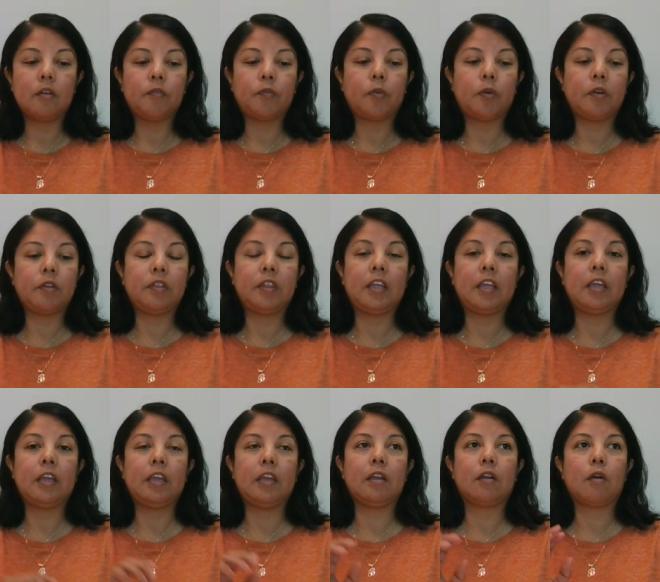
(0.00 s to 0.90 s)
For
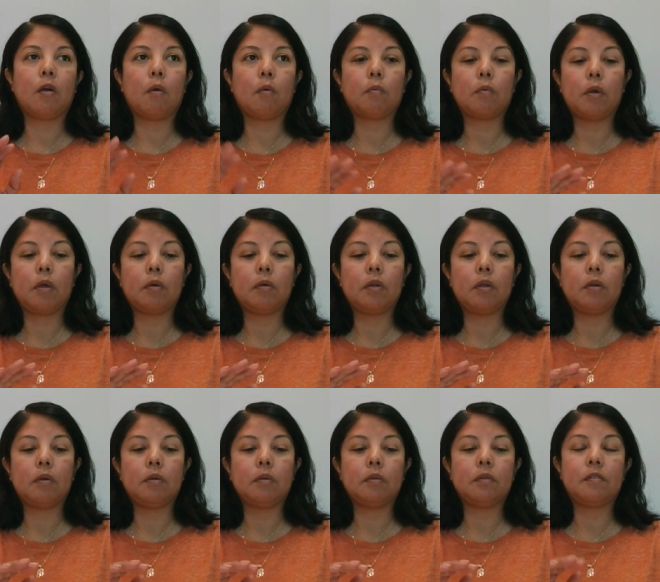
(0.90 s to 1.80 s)
the
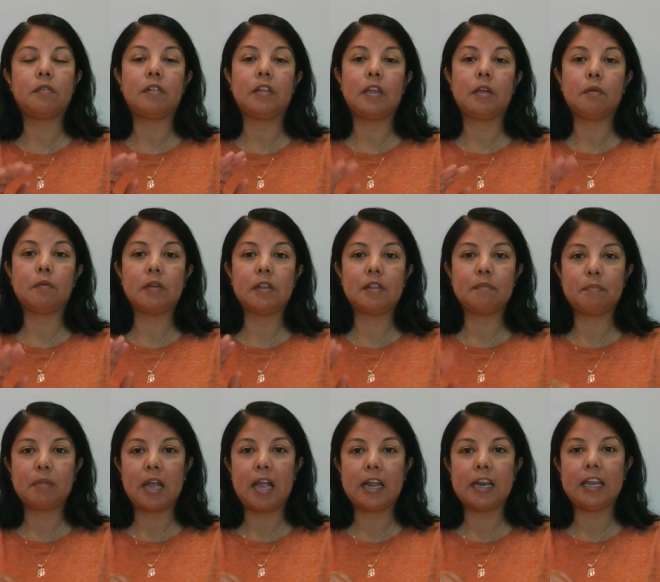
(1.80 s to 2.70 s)
coronal sequence
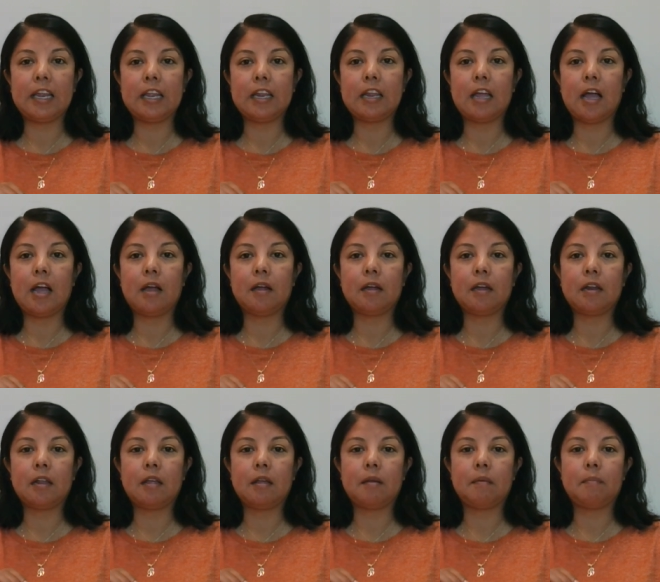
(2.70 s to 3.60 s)
planning, I'm going
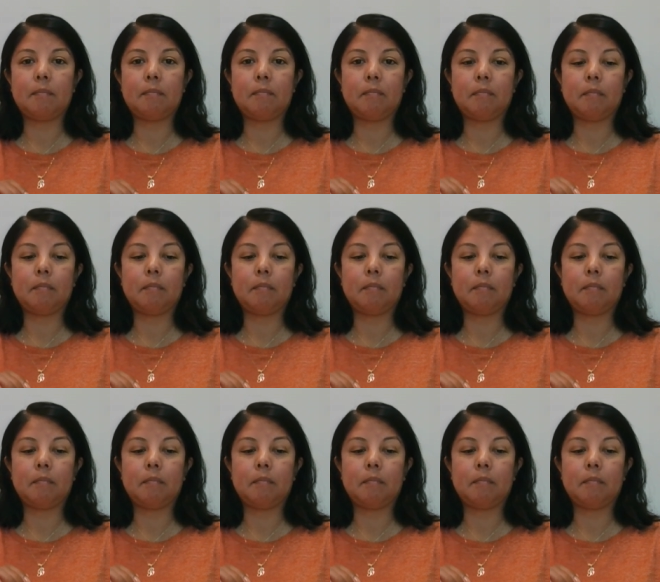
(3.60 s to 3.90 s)
to